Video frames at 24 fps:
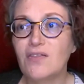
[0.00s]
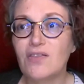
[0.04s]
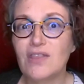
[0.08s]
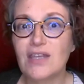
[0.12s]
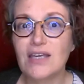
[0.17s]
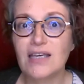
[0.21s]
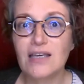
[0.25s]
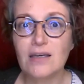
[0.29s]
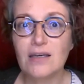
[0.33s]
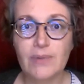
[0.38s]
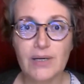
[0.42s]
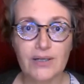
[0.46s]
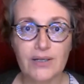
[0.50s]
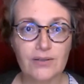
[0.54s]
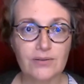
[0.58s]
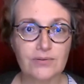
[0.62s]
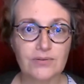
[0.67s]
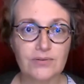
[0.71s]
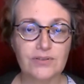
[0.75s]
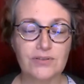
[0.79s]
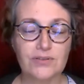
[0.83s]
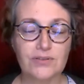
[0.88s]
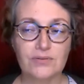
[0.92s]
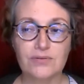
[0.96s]
think
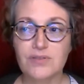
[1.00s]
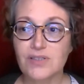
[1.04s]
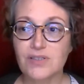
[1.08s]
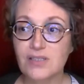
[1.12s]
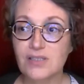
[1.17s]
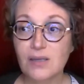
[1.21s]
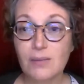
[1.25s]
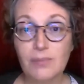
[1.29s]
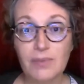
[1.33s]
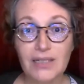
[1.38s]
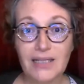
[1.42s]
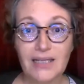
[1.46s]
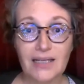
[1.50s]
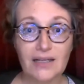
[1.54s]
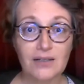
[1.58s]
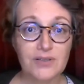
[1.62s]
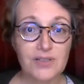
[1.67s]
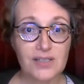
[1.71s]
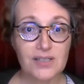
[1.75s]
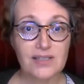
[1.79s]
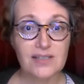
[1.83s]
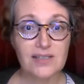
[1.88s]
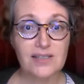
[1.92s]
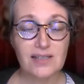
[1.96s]
about somebody
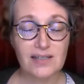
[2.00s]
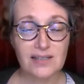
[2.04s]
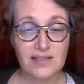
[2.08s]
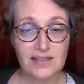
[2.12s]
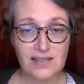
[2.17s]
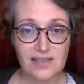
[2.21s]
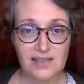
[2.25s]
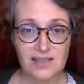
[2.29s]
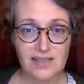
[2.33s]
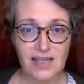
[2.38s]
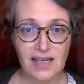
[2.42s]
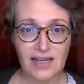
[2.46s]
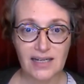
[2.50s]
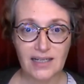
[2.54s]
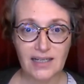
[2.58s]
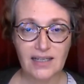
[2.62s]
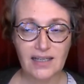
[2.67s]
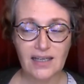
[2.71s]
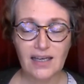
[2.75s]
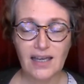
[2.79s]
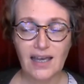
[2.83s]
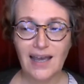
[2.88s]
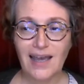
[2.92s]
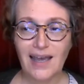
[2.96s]
else's
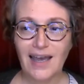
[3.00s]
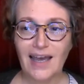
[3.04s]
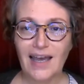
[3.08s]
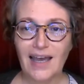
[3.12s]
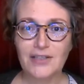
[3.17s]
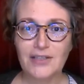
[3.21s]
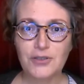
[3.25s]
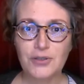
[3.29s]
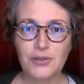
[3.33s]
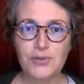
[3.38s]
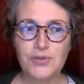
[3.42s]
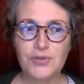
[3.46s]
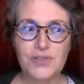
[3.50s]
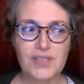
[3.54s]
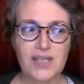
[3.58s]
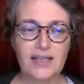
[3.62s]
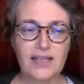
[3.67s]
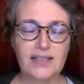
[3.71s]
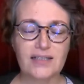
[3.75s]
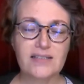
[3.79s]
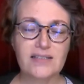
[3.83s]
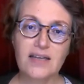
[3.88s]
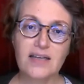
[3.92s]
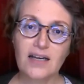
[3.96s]
aesthetic and use
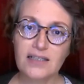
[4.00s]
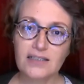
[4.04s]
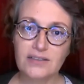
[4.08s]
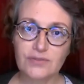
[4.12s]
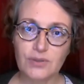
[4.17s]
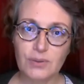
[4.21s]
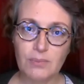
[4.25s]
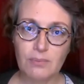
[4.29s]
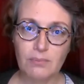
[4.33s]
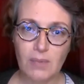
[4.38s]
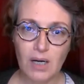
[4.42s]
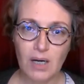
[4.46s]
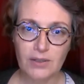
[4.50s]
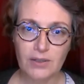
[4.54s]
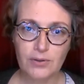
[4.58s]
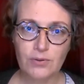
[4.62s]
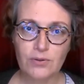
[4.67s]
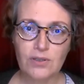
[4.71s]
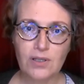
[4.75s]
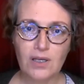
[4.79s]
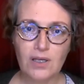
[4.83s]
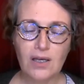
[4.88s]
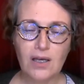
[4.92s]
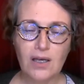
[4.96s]
that as kind of a
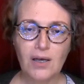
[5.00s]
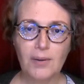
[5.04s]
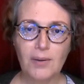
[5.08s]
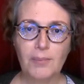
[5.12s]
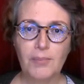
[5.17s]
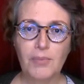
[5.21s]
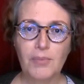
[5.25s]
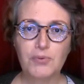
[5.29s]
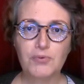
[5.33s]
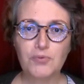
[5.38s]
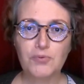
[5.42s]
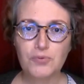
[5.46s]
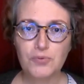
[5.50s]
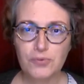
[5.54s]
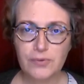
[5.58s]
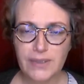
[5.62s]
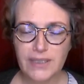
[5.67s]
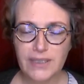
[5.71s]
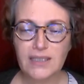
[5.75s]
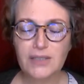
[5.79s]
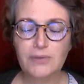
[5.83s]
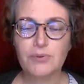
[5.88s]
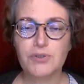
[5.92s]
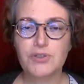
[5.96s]
model. But
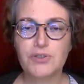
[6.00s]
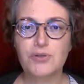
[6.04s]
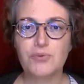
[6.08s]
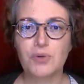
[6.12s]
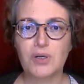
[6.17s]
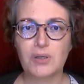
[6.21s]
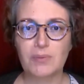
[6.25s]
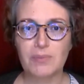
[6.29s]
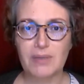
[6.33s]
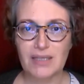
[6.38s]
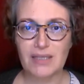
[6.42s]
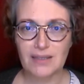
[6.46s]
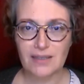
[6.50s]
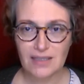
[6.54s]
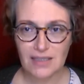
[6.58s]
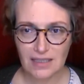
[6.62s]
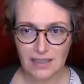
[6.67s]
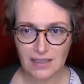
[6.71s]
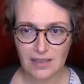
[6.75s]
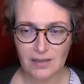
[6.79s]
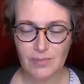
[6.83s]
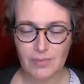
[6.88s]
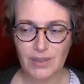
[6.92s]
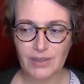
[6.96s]
really what you want to be
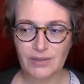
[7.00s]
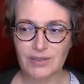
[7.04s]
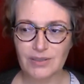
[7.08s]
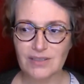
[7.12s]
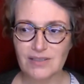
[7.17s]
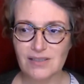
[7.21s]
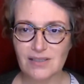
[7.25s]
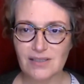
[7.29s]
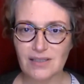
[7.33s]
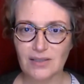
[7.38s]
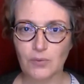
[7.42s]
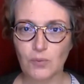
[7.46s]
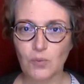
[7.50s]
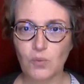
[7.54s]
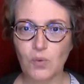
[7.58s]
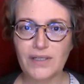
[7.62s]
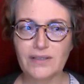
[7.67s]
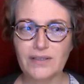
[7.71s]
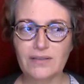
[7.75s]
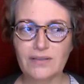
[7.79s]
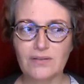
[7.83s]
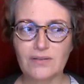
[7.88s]
thinking about is like what